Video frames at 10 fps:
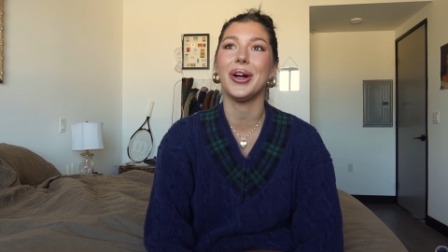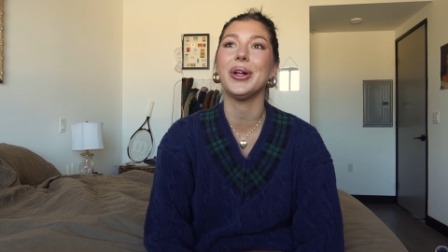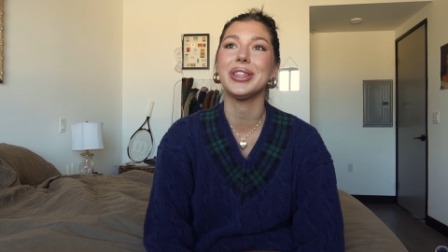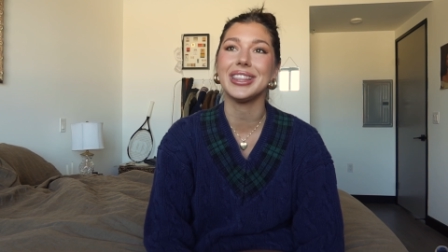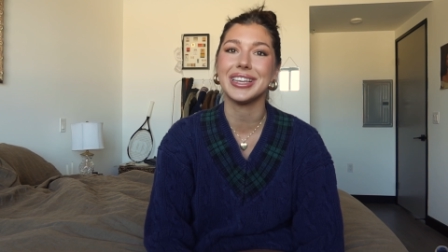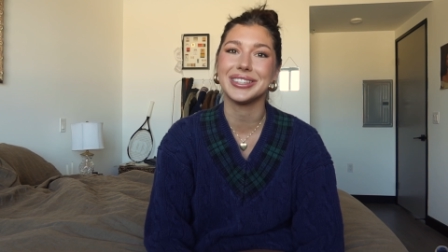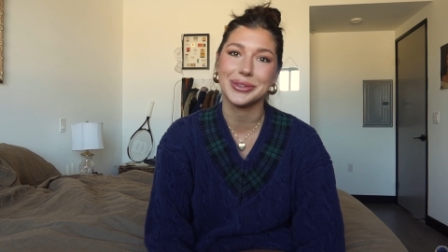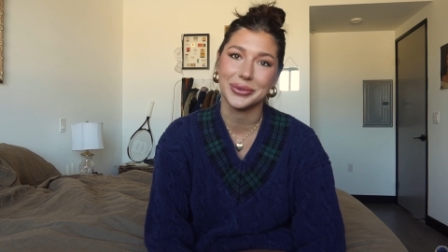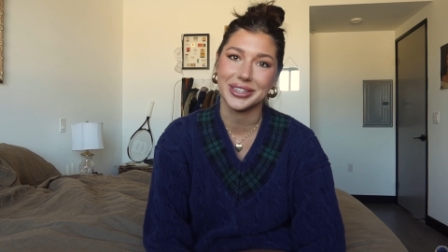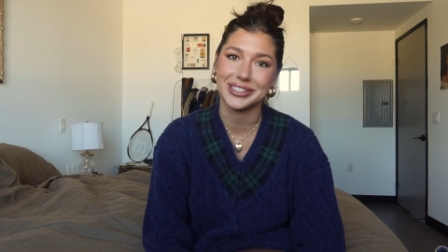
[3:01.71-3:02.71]
all the things
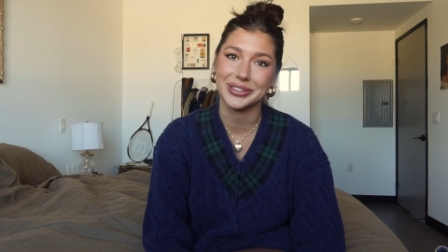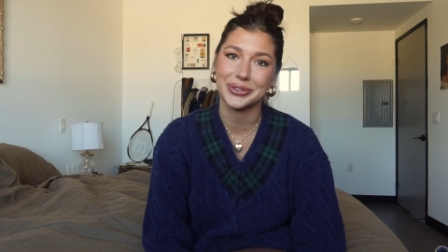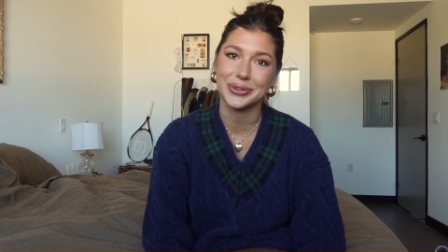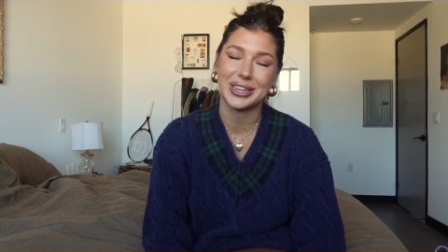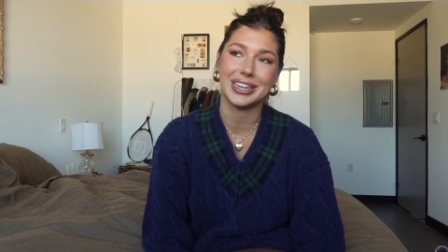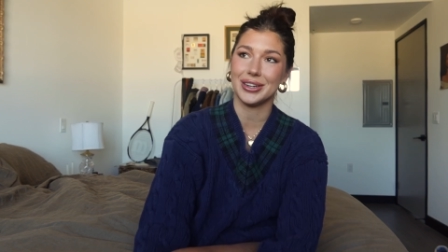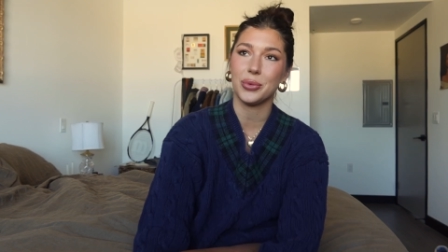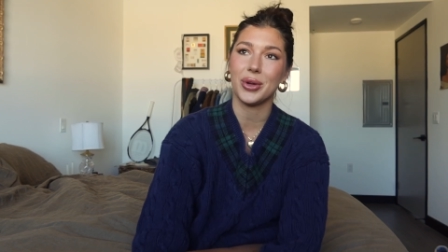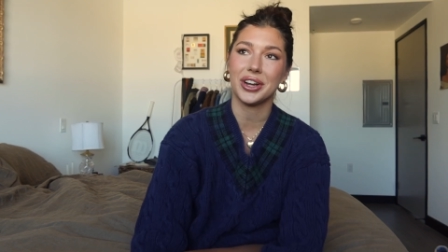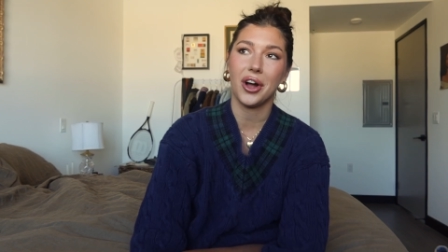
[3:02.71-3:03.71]
we want to do.
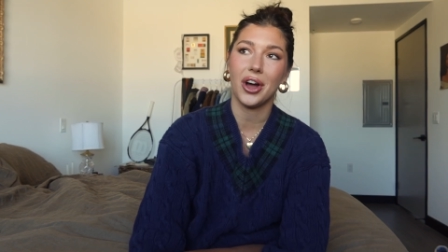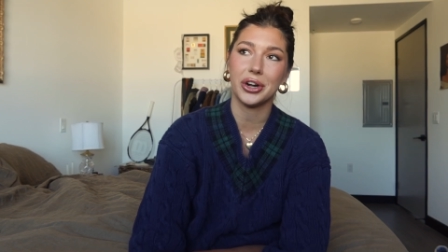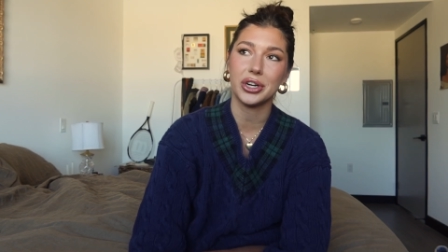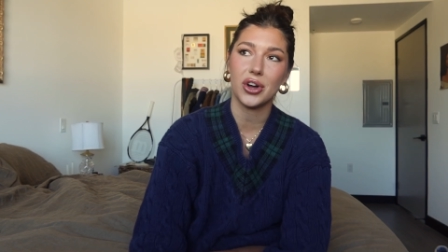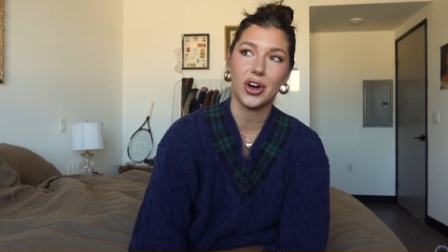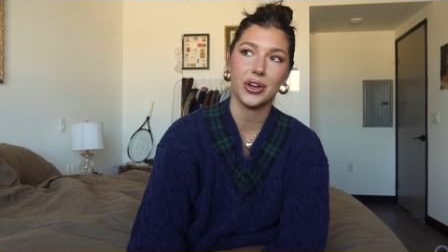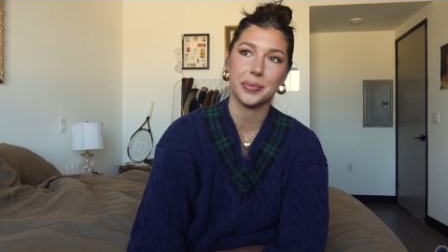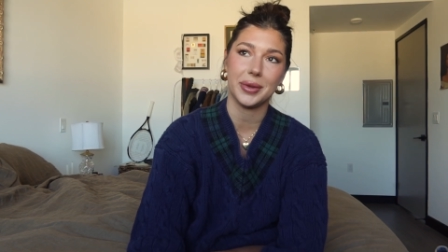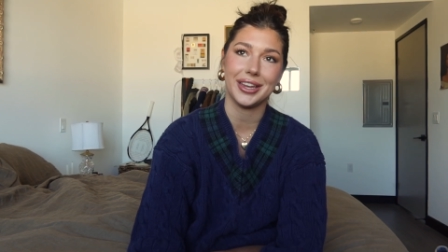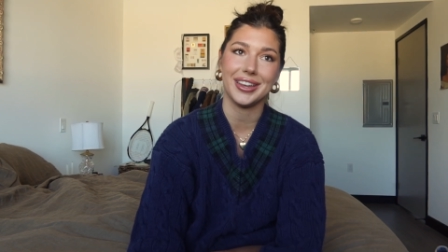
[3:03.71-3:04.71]
And when Connor called
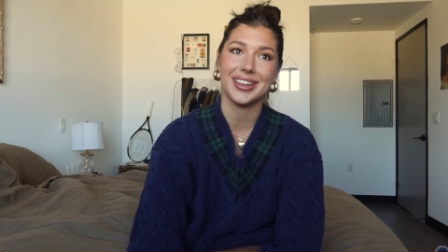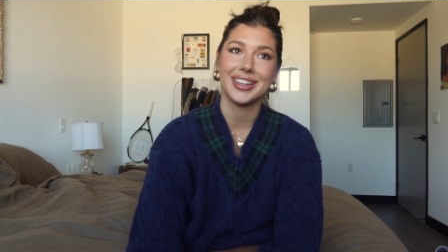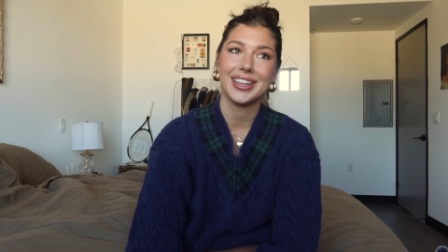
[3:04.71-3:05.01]
me,